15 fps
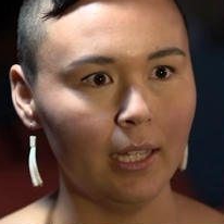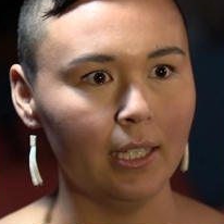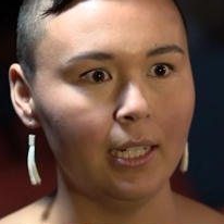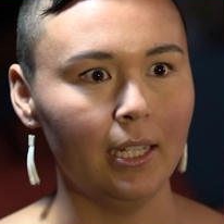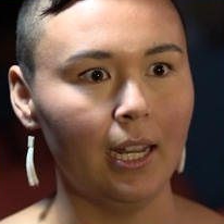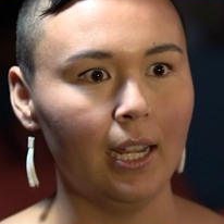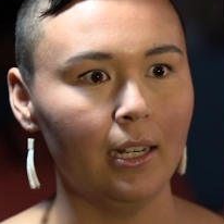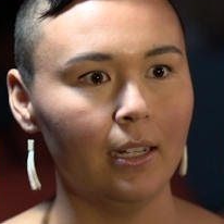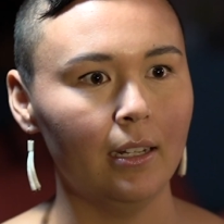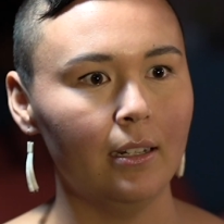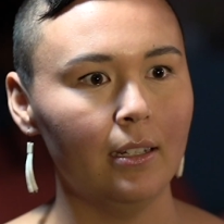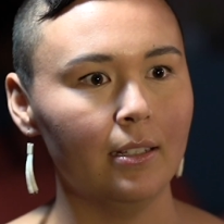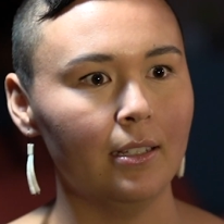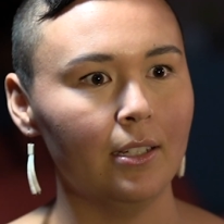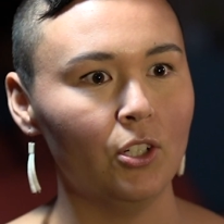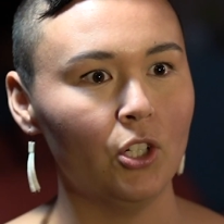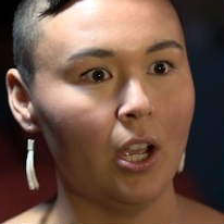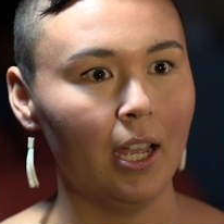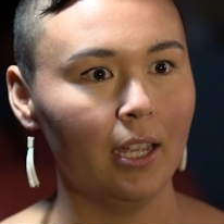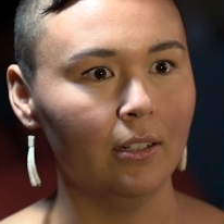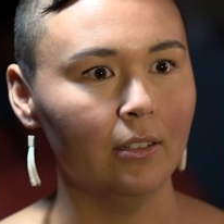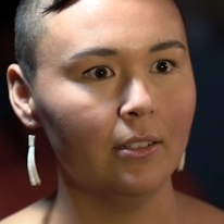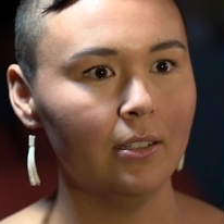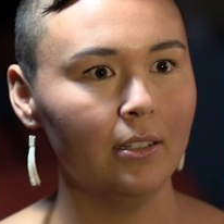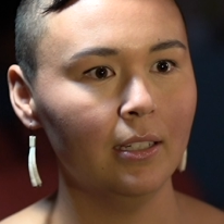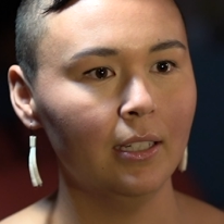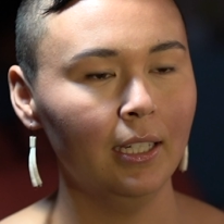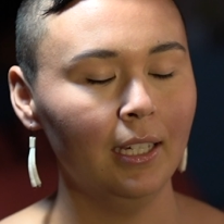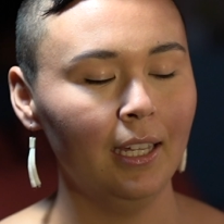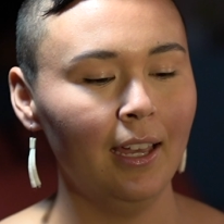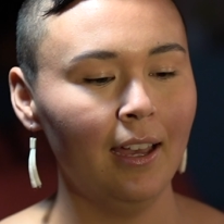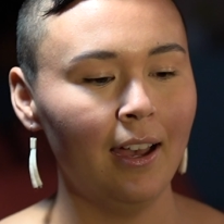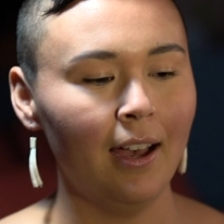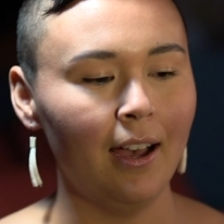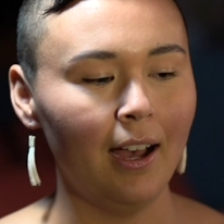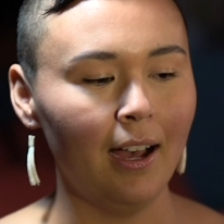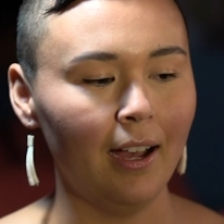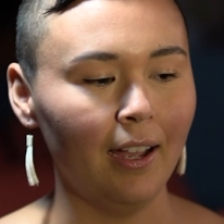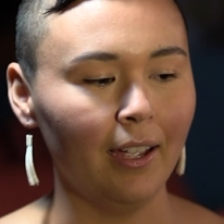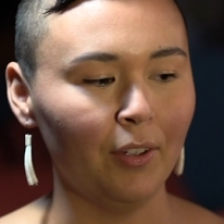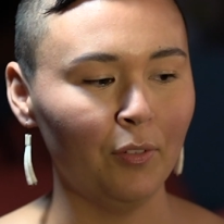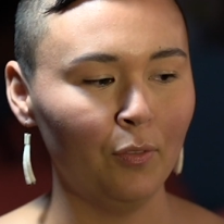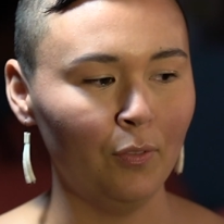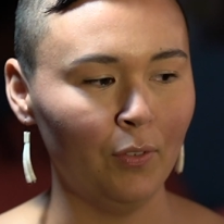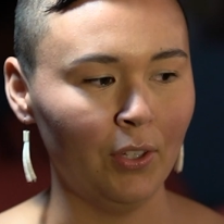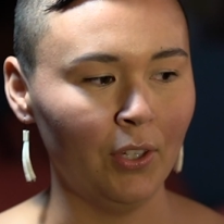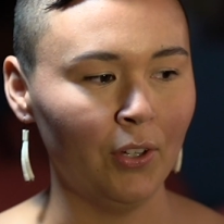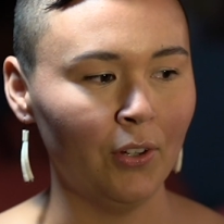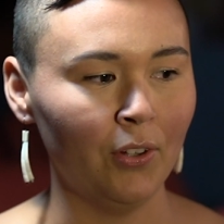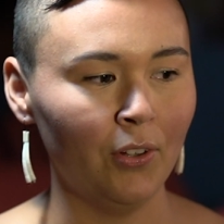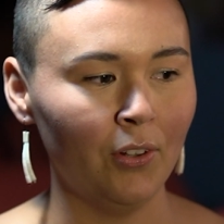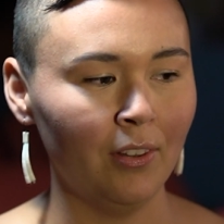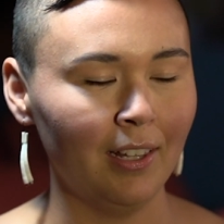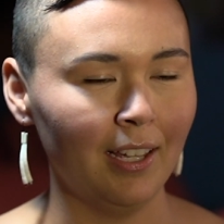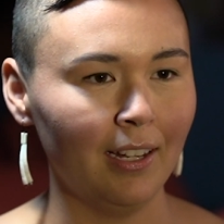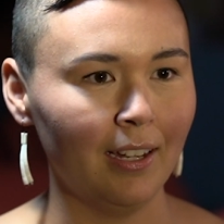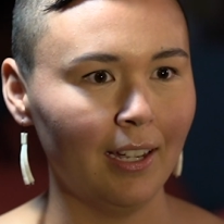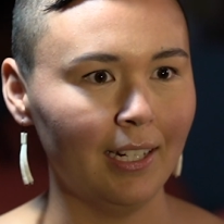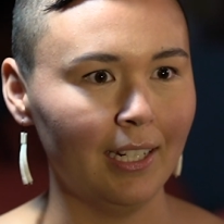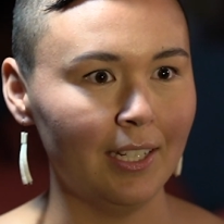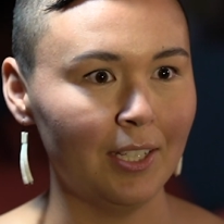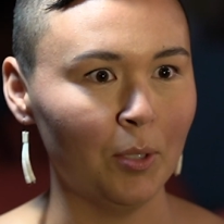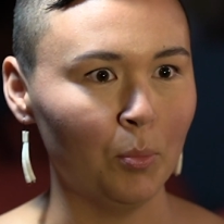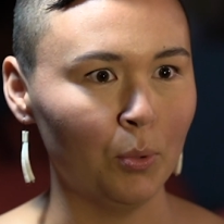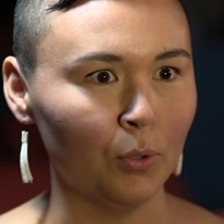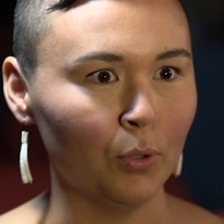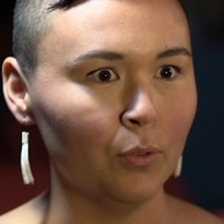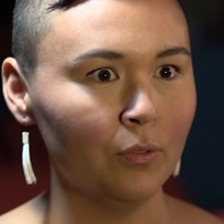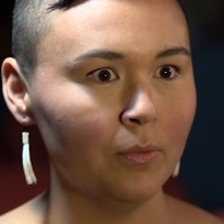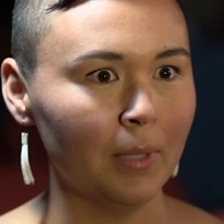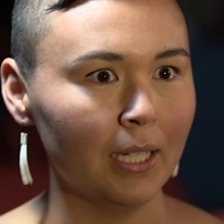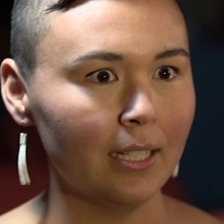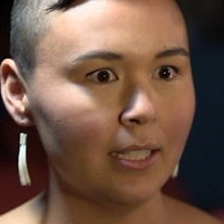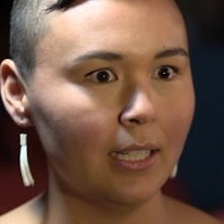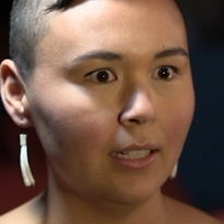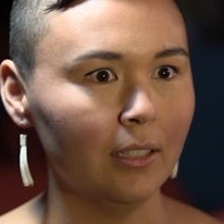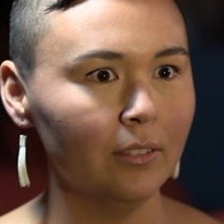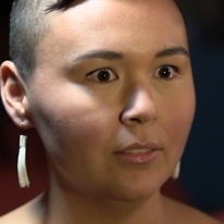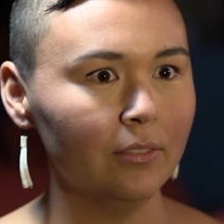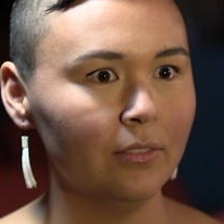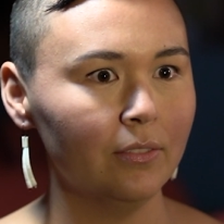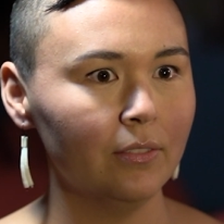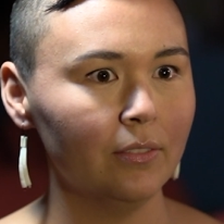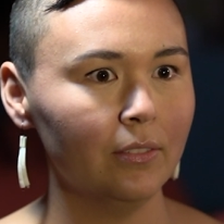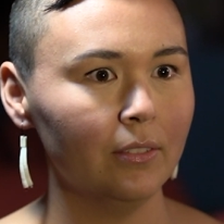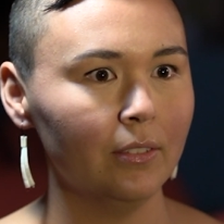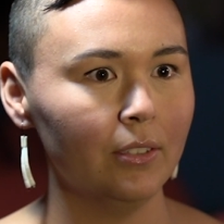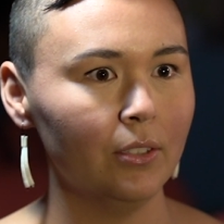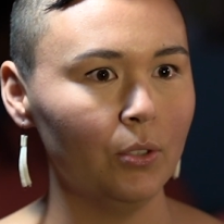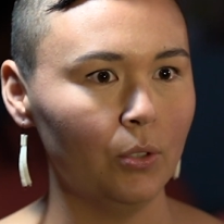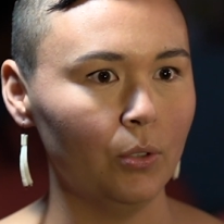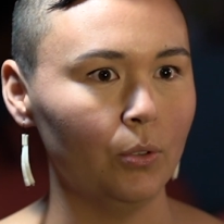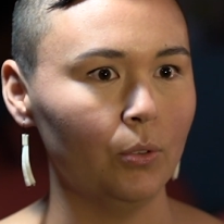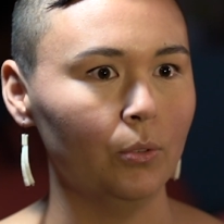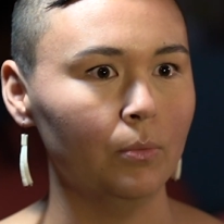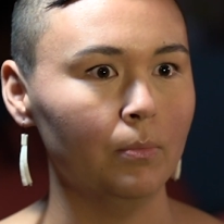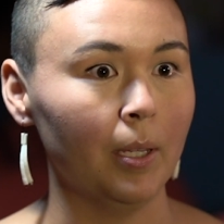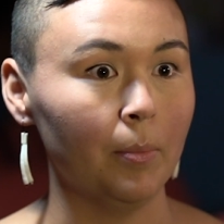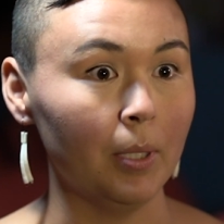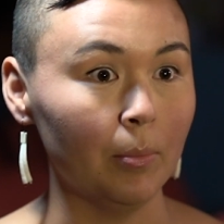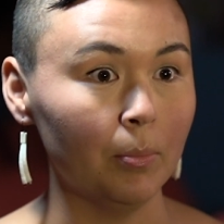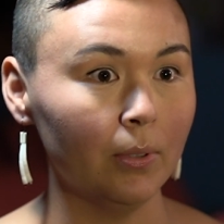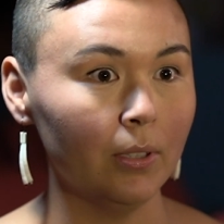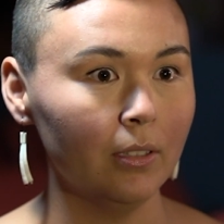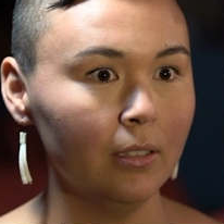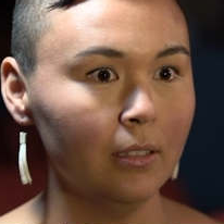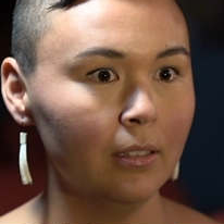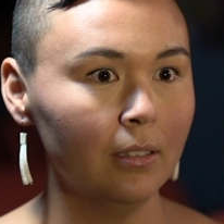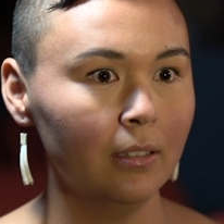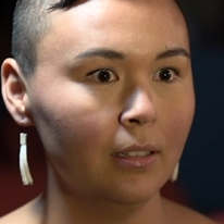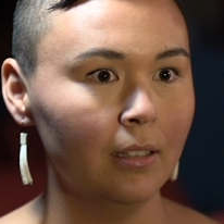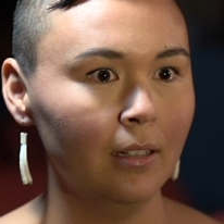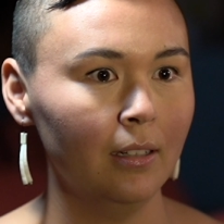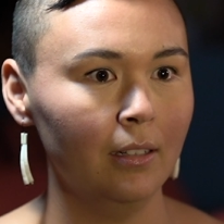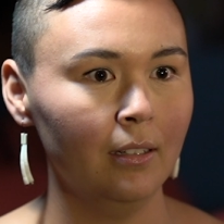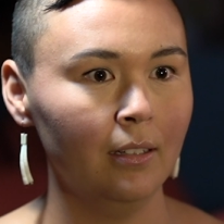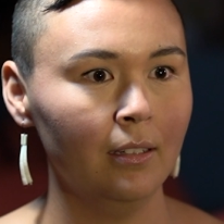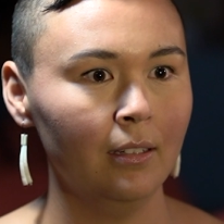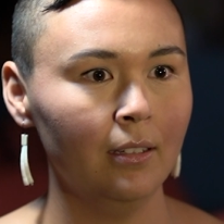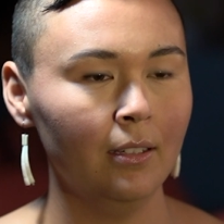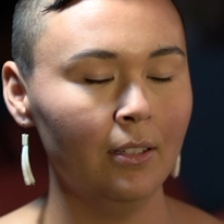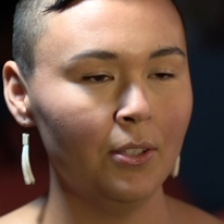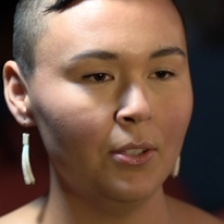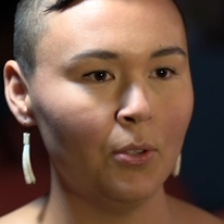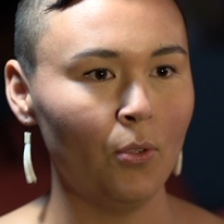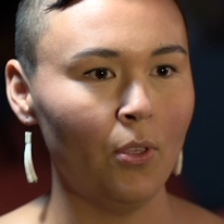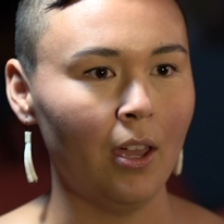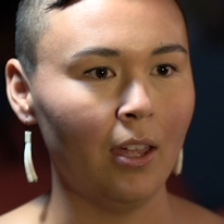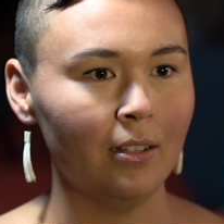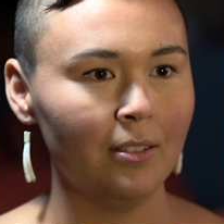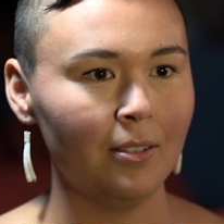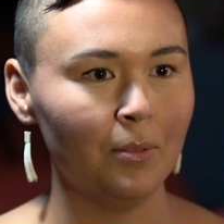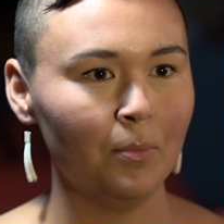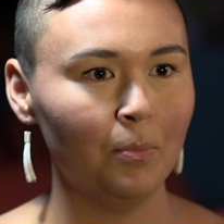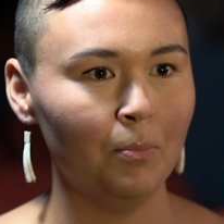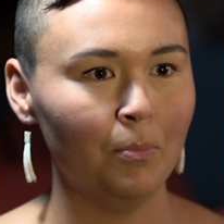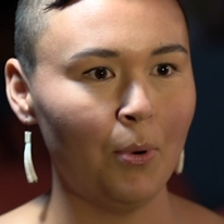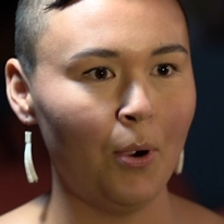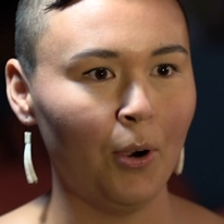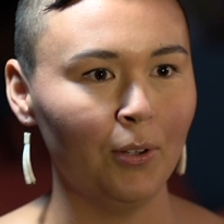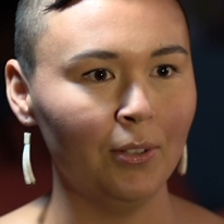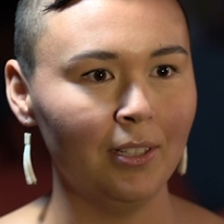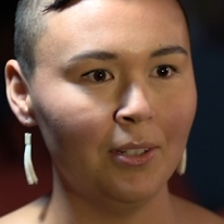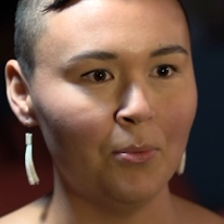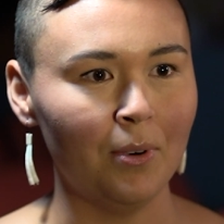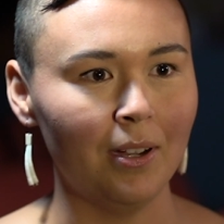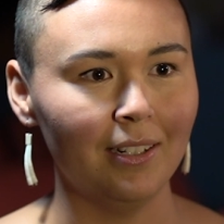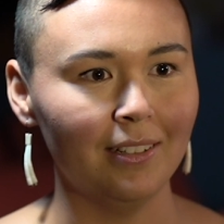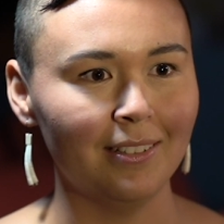alienated as a child. I feel like I need to prove myself to my people. So that's partly what